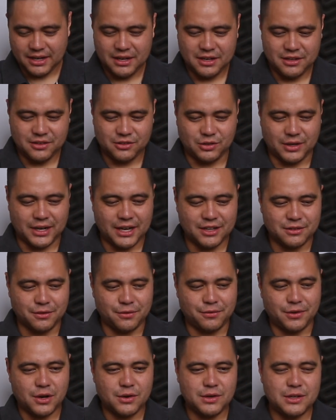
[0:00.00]
So it has a
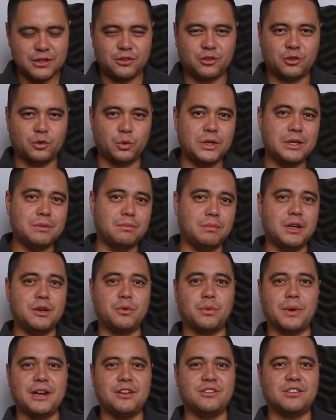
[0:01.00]
very sweet
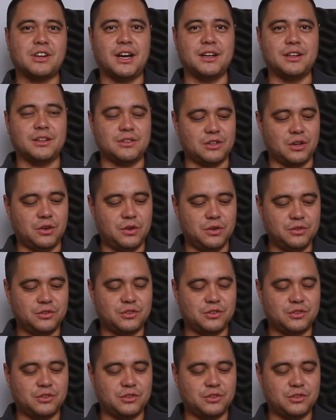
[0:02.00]
mid-range kind of tone.